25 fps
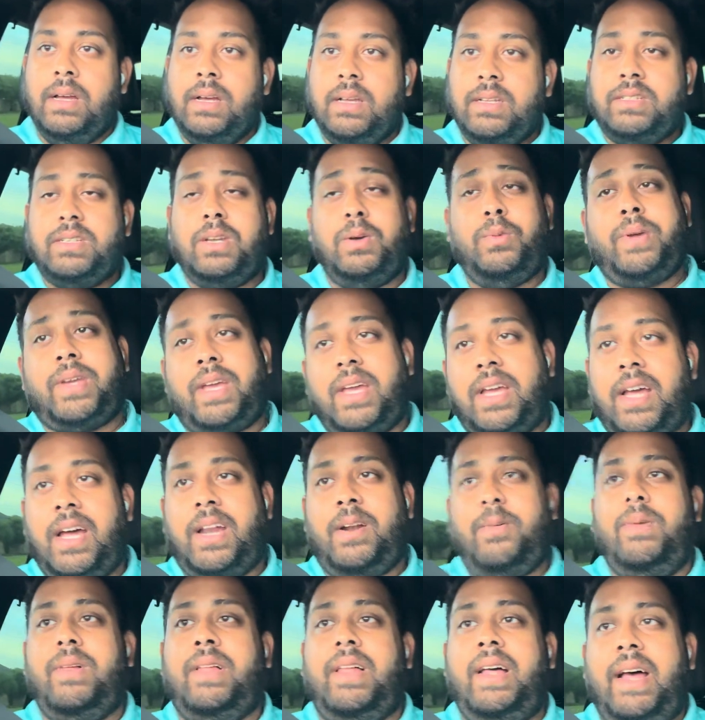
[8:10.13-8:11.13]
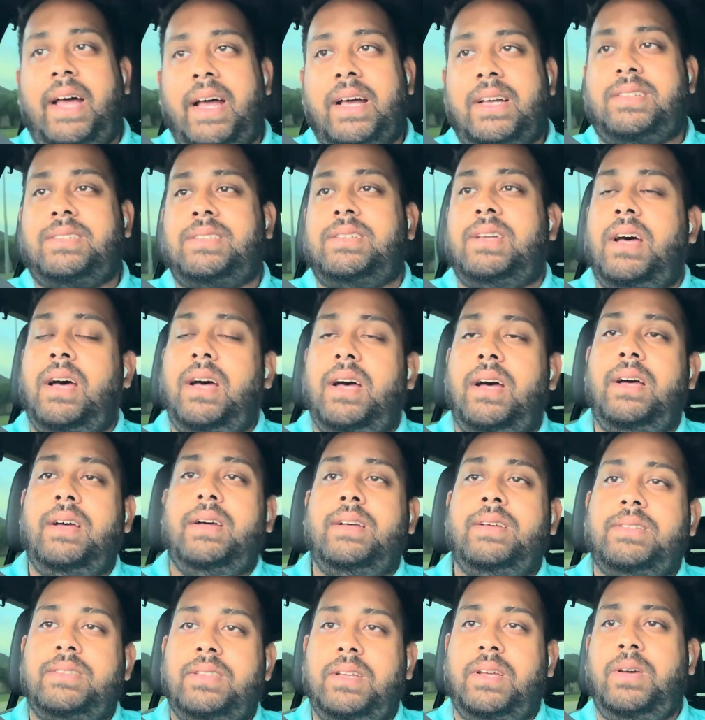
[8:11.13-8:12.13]
So we can kind of relax.
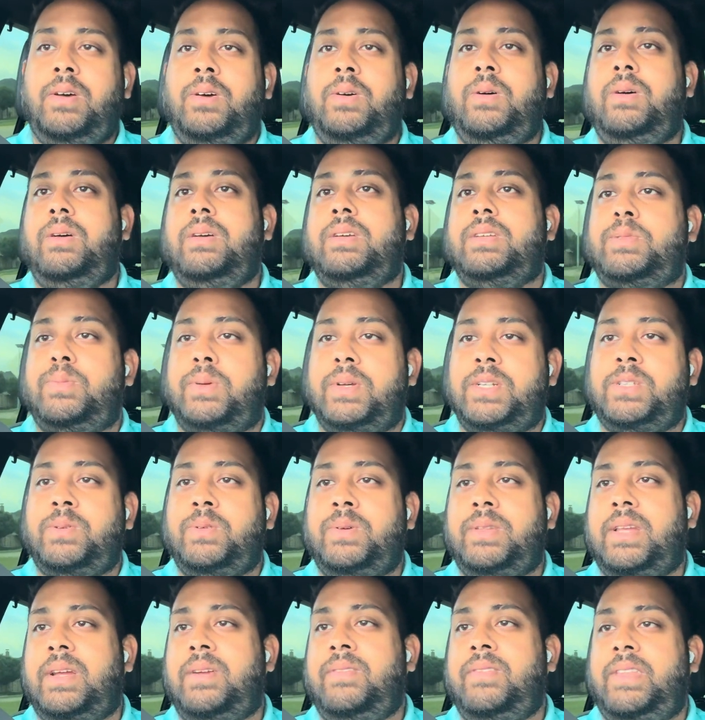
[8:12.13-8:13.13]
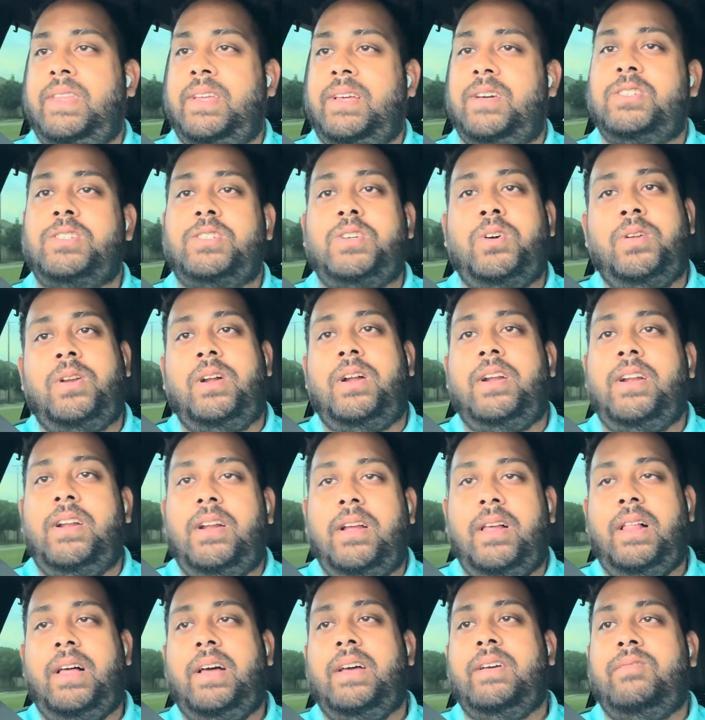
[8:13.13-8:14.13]
So especially with everything else going on in
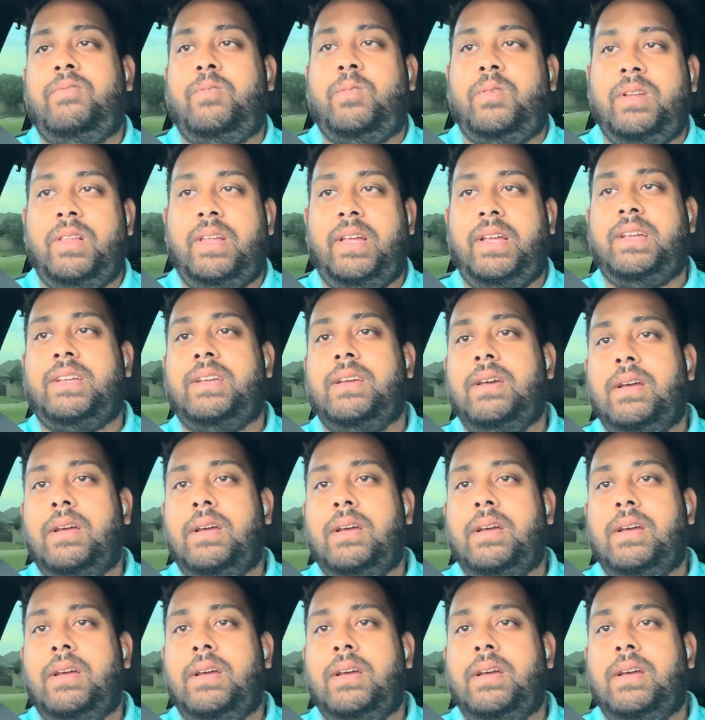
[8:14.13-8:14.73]
our life, we're like,